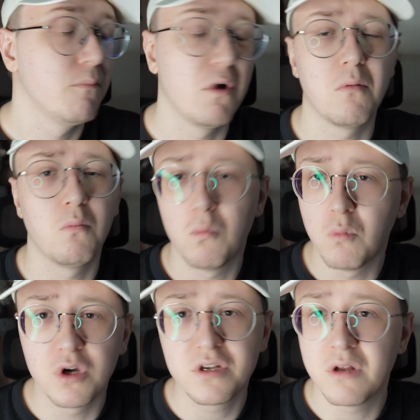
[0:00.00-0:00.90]
But
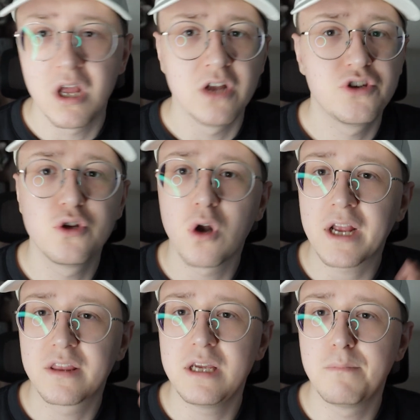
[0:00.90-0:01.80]
what do you
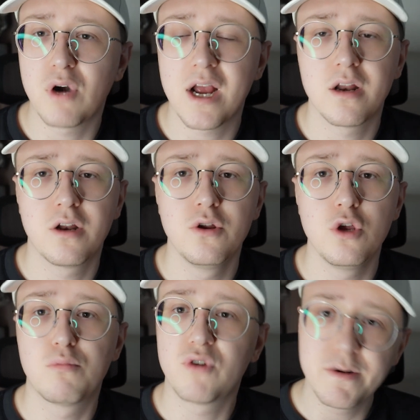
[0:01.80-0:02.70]
like the brand
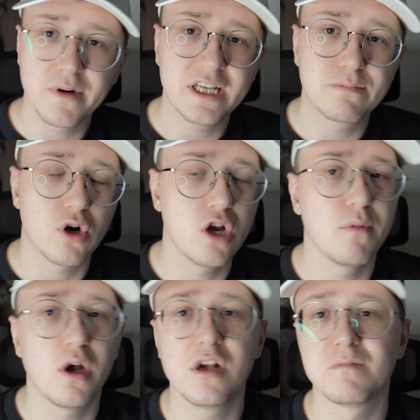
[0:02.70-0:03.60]
new pre-release
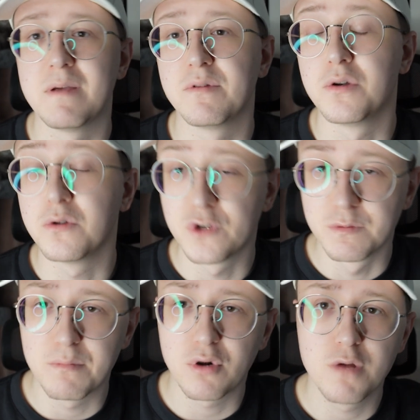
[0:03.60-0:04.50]
promos, maybe the new
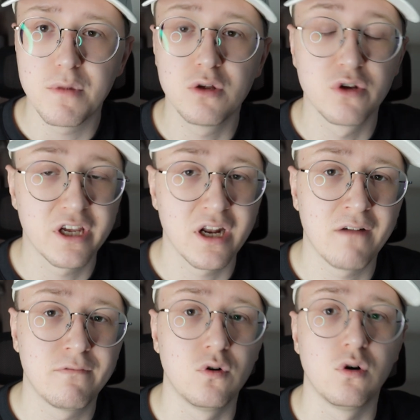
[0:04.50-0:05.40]
tournament promo you're looking
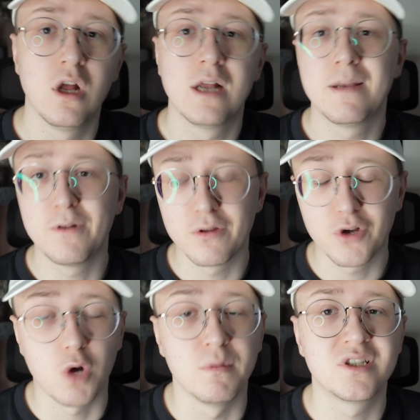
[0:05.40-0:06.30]
out for? Let me know in
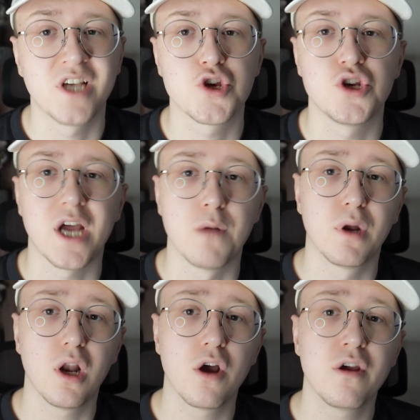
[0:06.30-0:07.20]
the comment section down
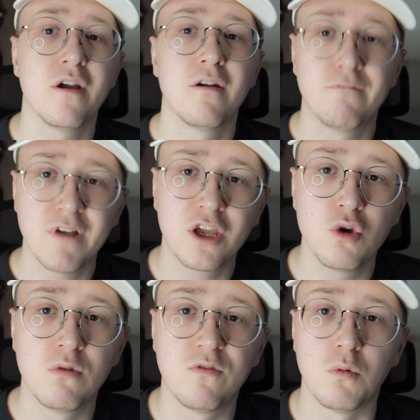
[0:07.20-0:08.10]
below. Thank
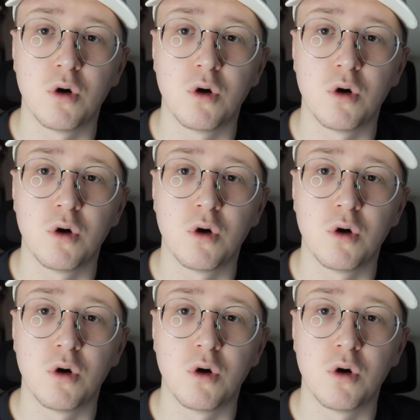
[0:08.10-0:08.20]
you all for